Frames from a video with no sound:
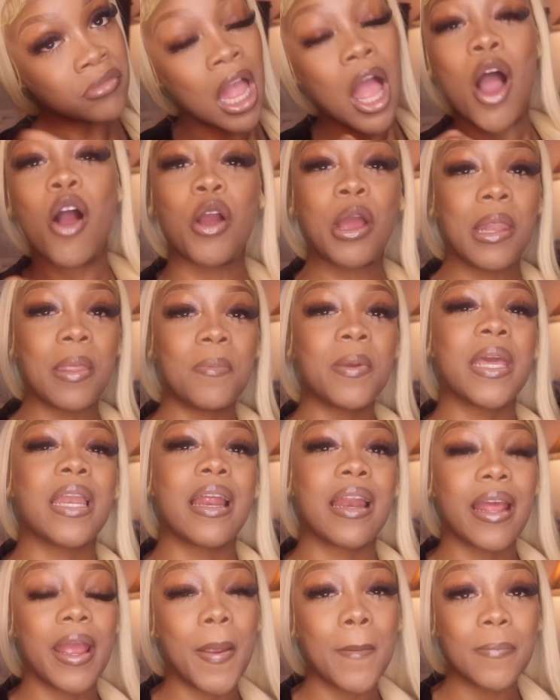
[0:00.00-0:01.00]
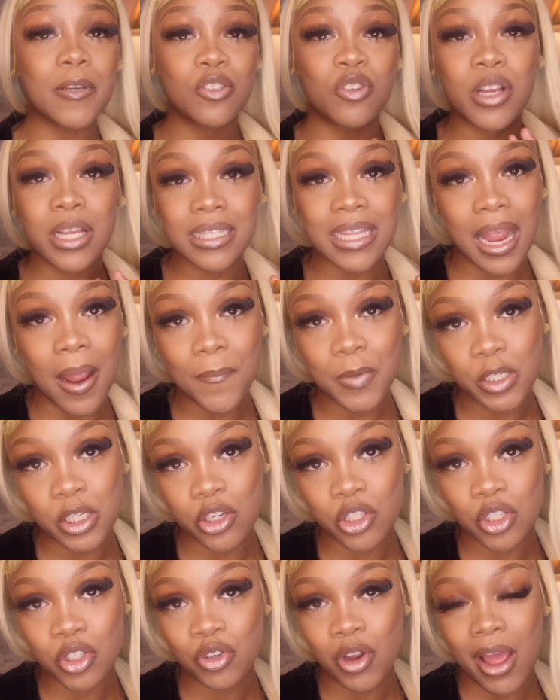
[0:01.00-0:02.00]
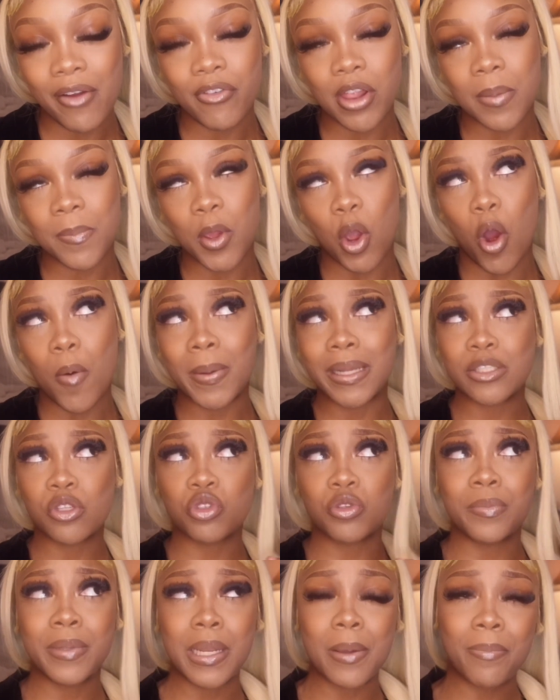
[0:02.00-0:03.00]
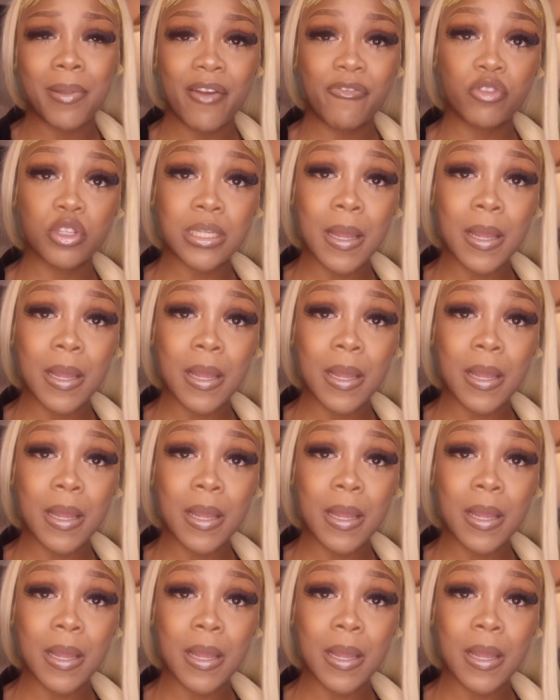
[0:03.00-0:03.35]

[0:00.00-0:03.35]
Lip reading: Okay, let me get out of here. Make sure you guys like, comment, share, and subscribe. Follow me on all my social media platforms.